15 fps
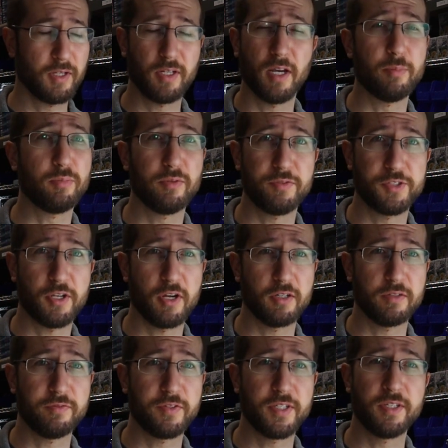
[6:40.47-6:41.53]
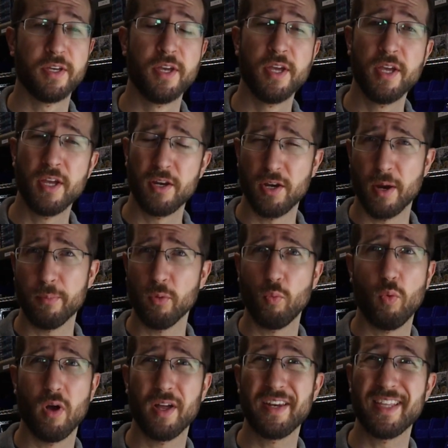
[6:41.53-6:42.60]
Gunpla photography. Number
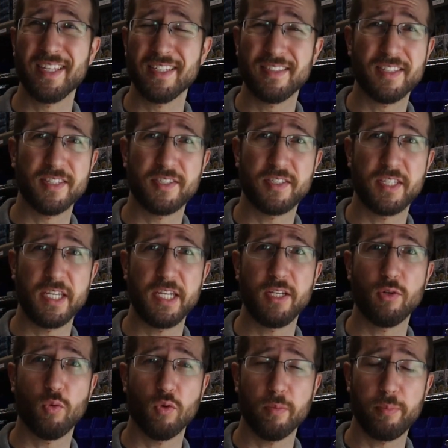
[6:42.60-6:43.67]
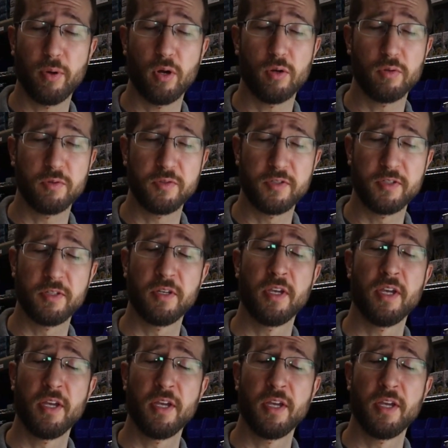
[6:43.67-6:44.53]
one is the scene or pose.